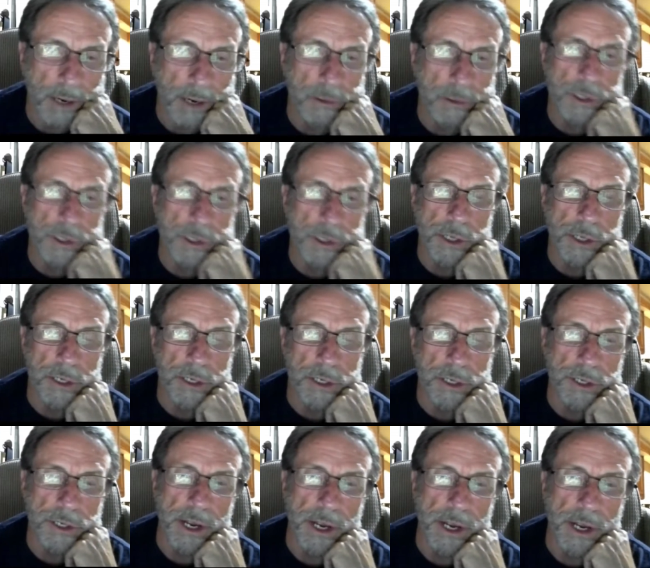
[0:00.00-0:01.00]
I was just going to
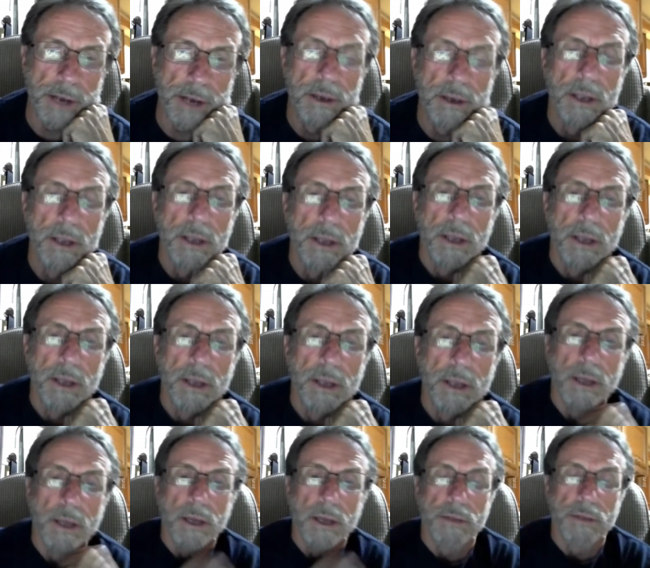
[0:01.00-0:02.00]
say
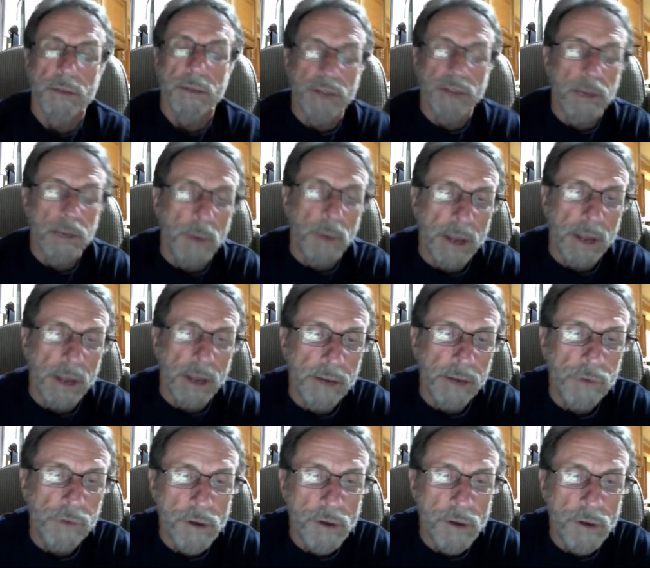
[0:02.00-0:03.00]
if any, any of
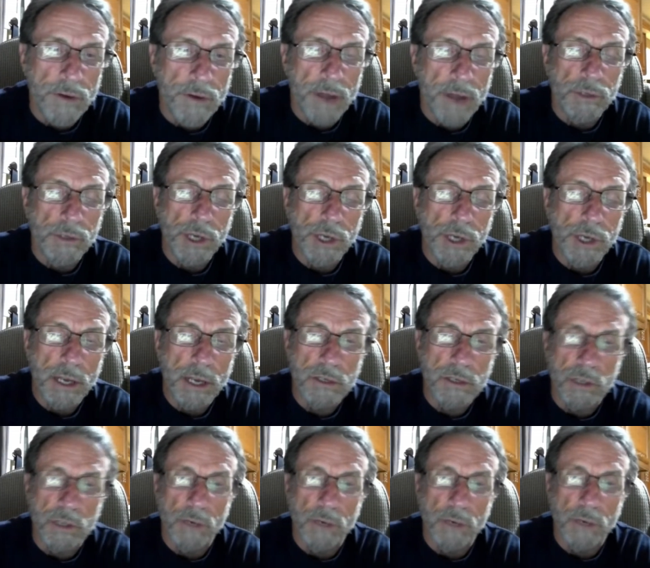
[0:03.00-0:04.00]
you ever have a chance
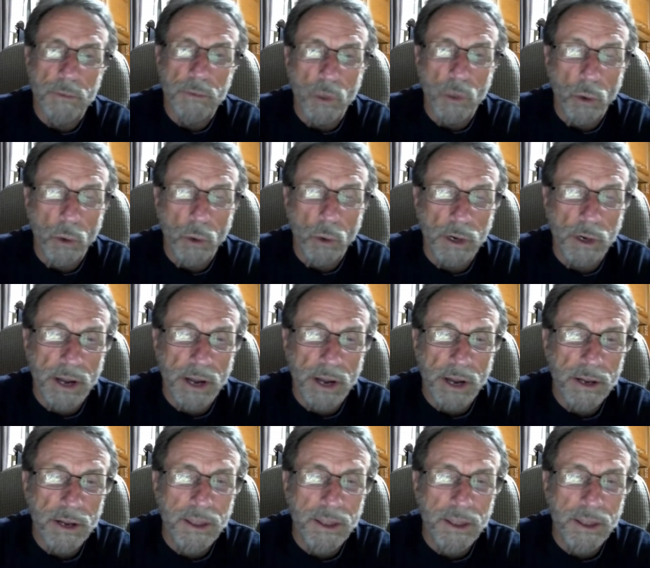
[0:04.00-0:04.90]
to, to work any,